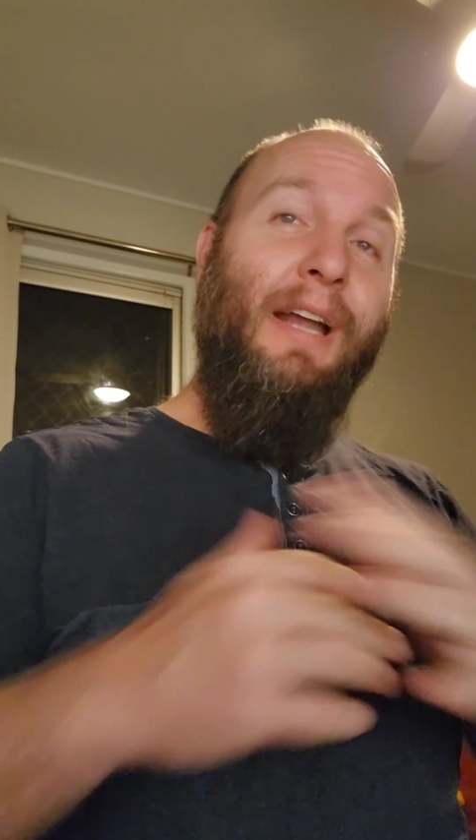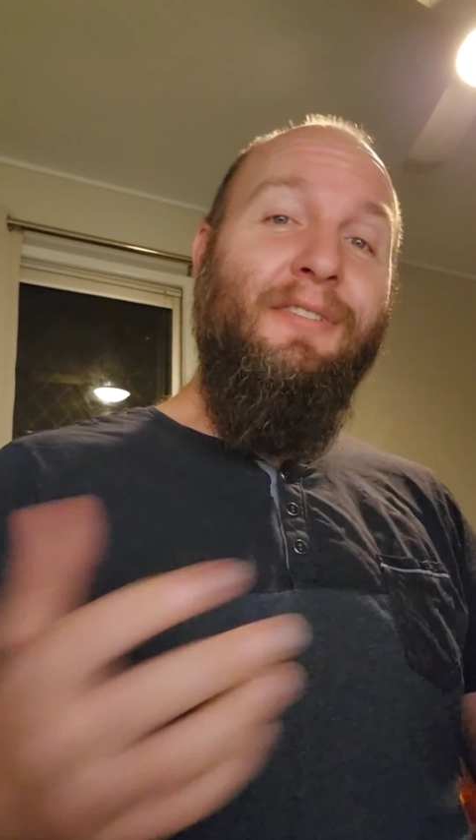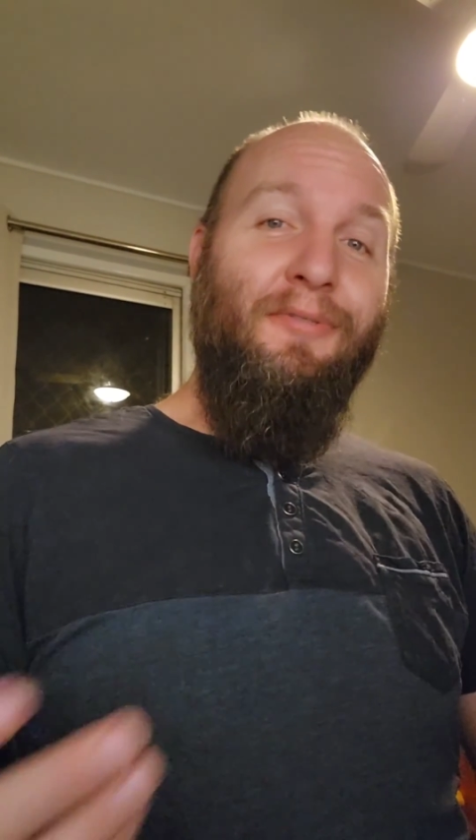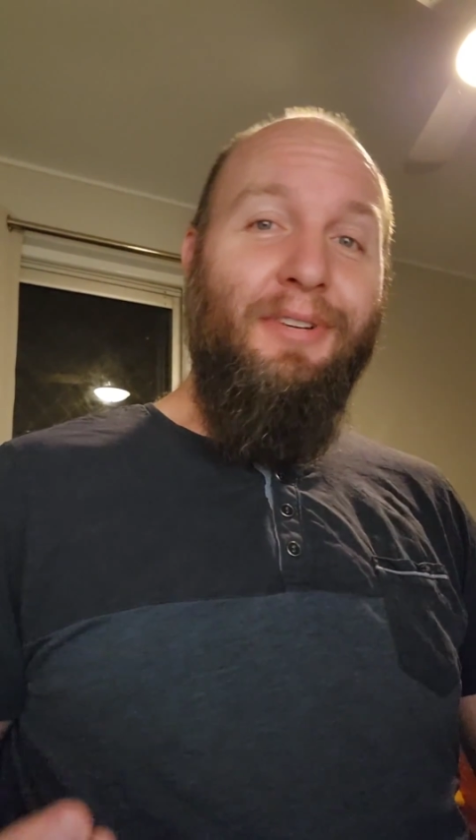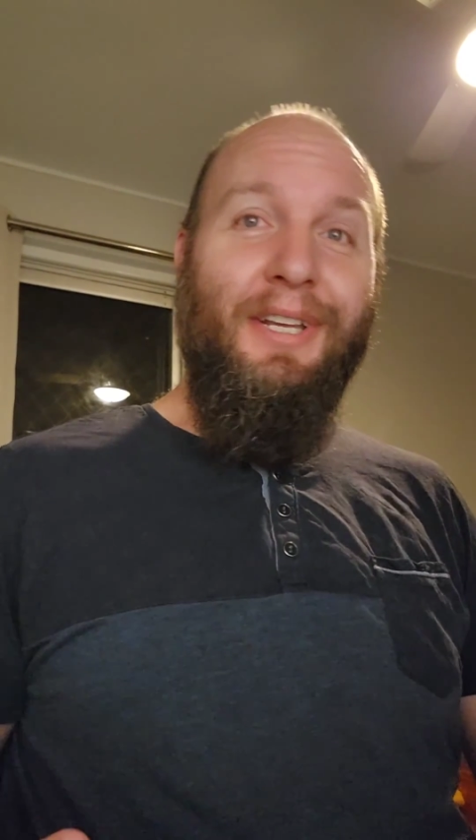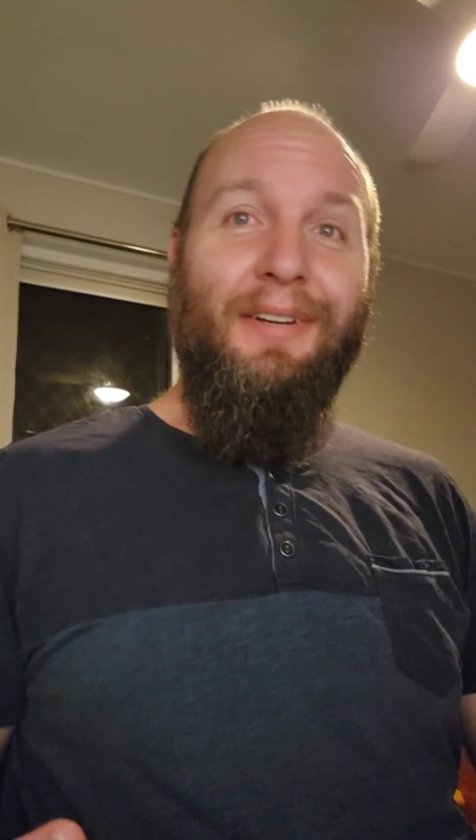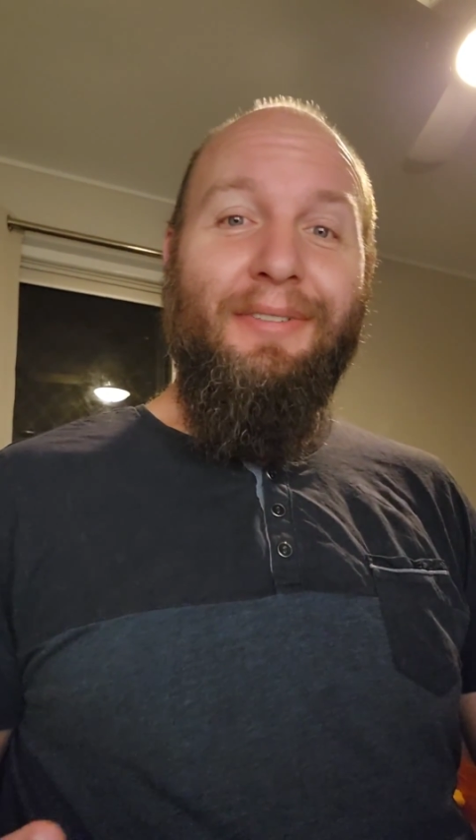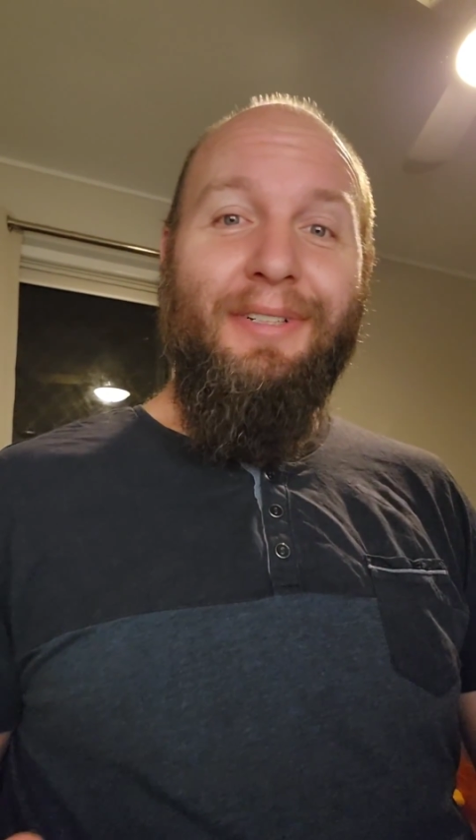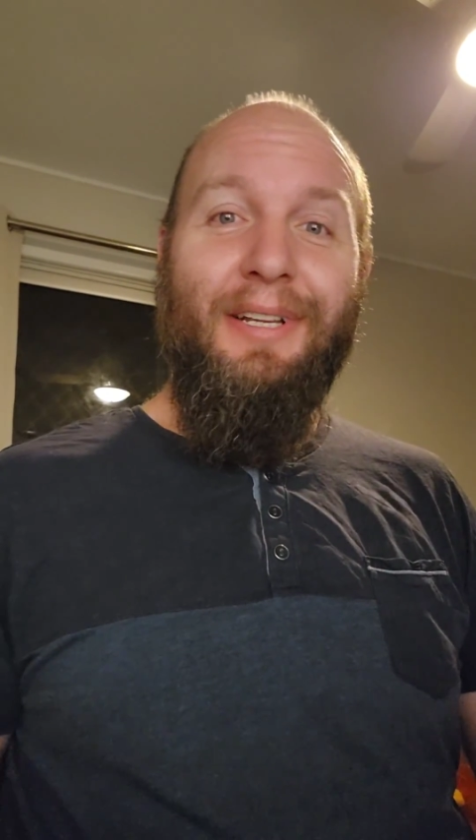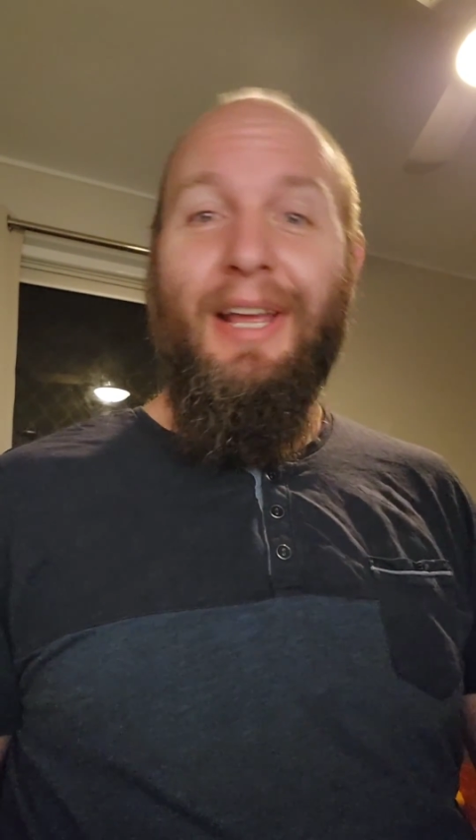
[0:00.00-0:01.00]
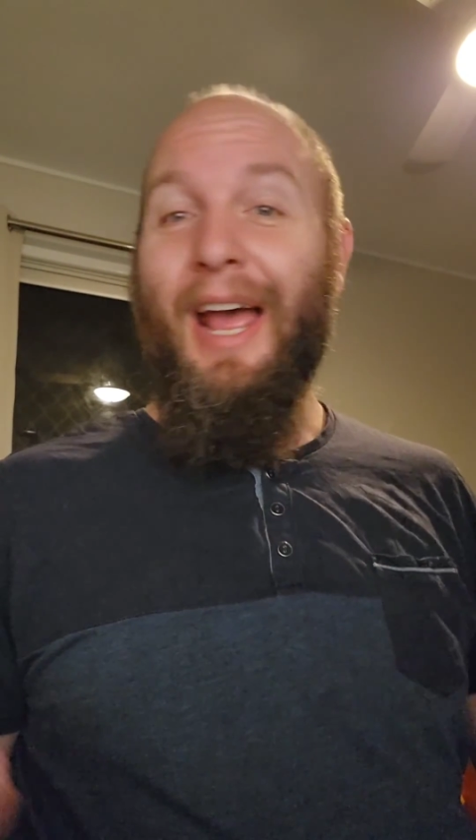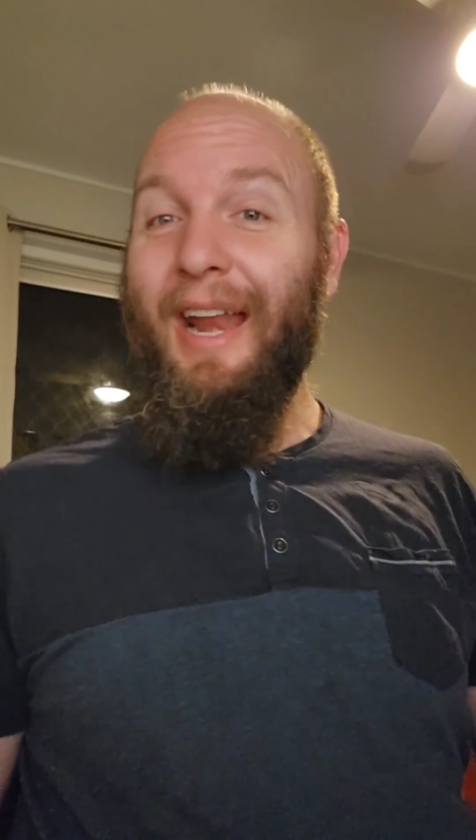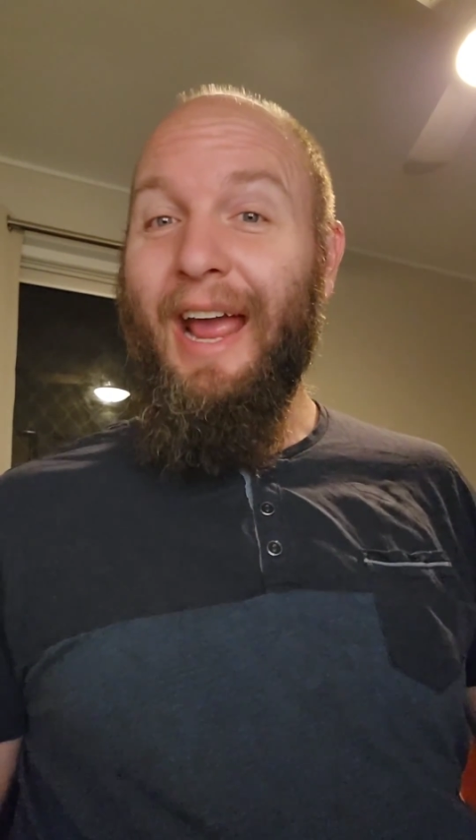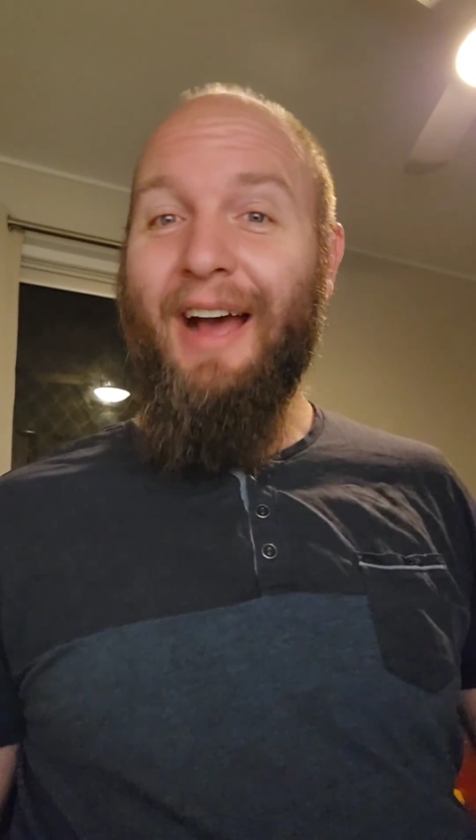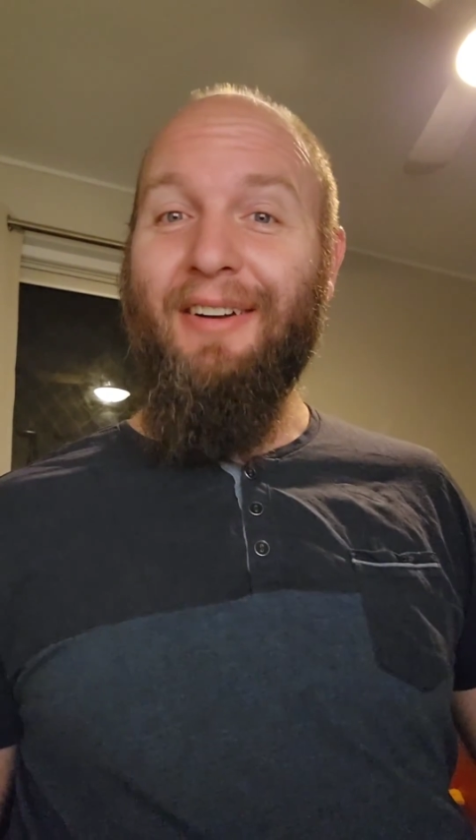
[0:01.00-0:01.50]
rental yield
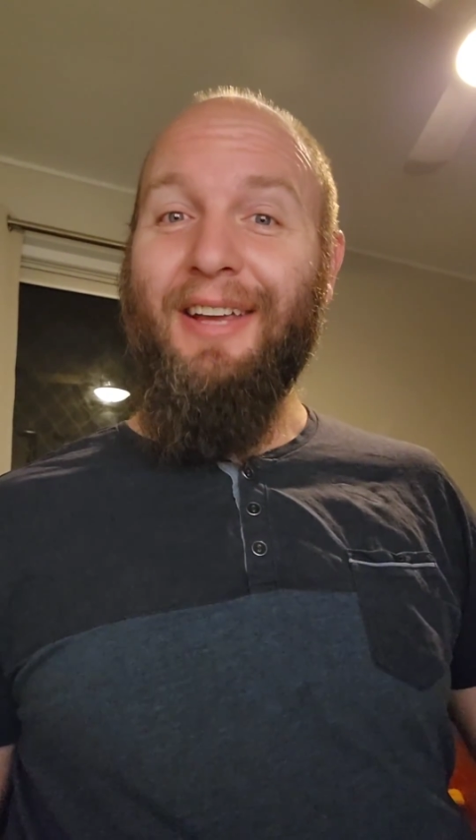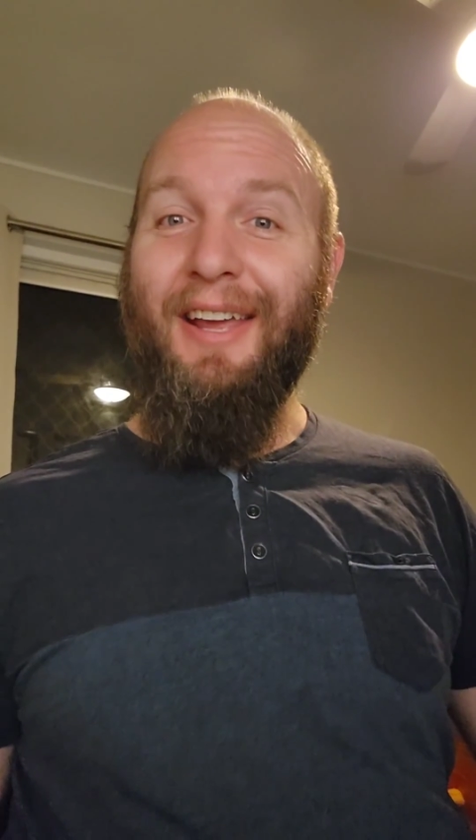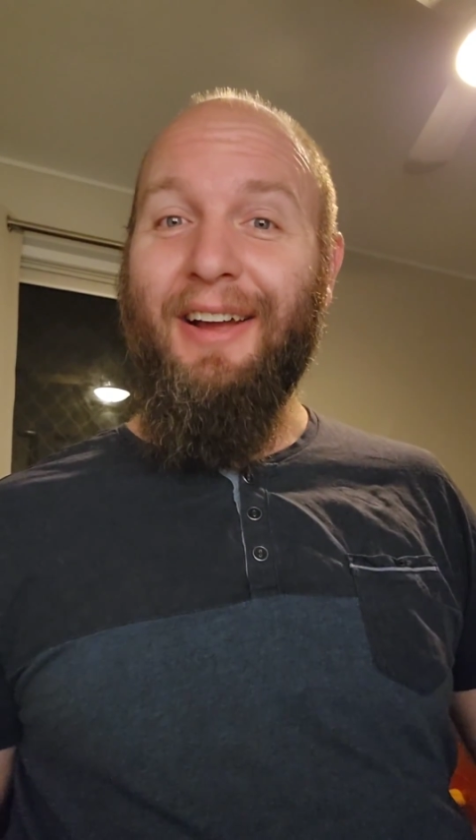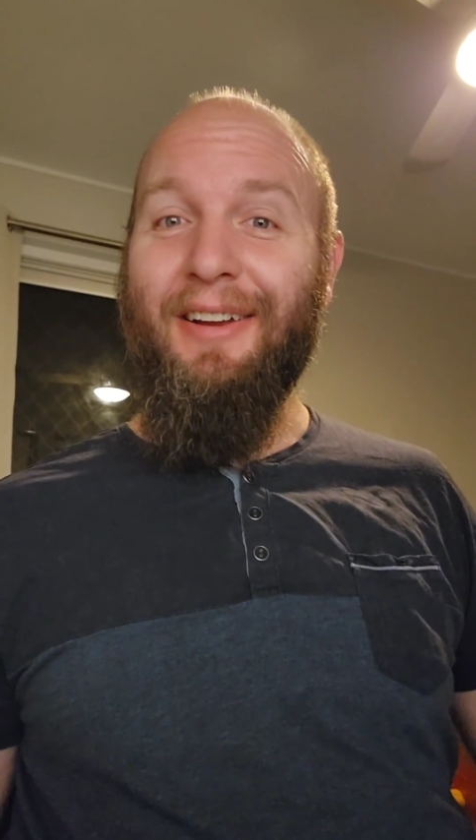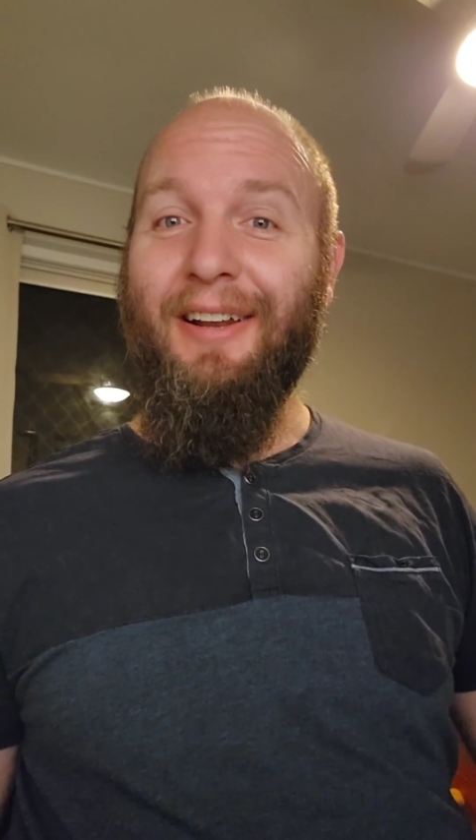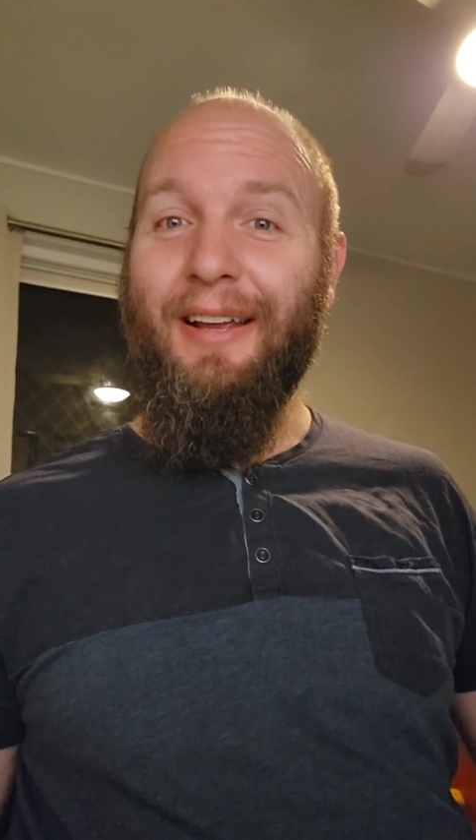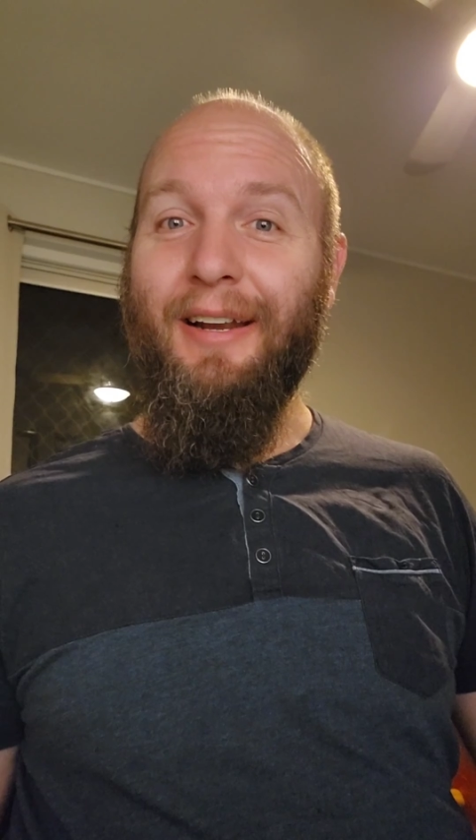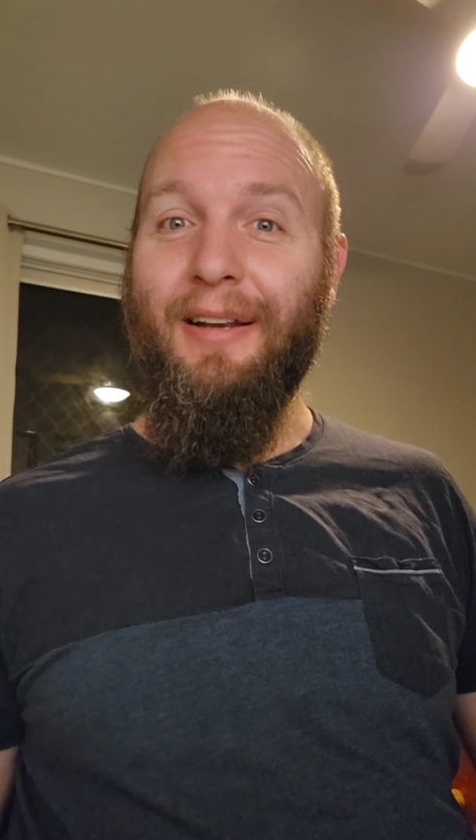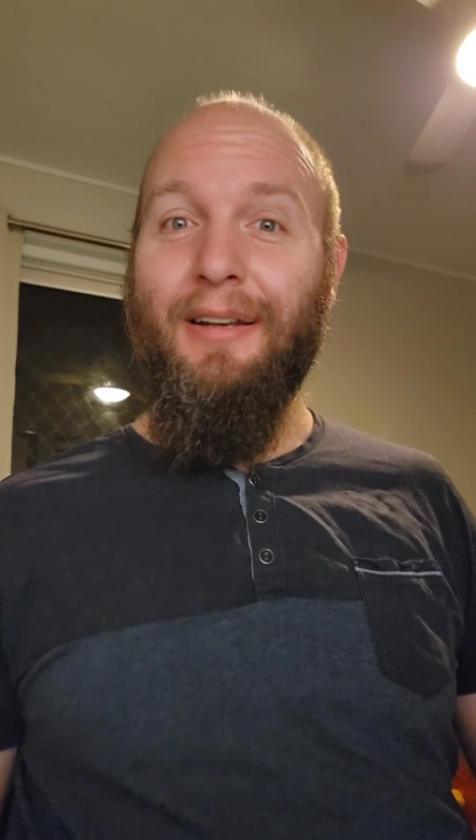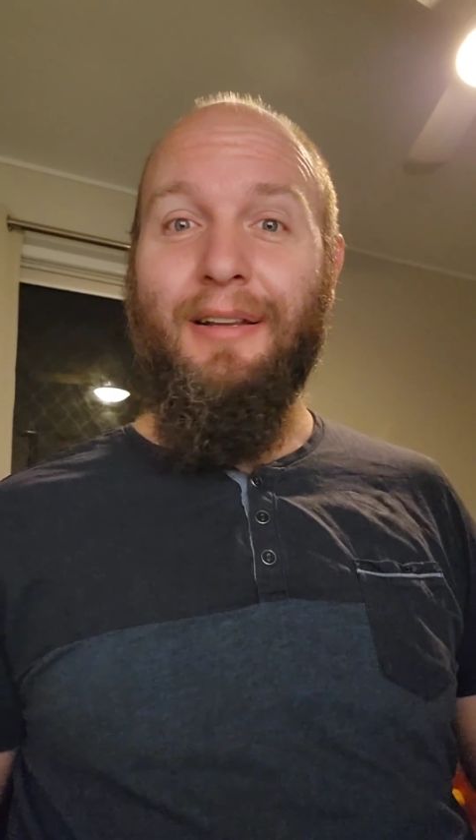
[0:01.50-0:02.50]
and how to calculate it.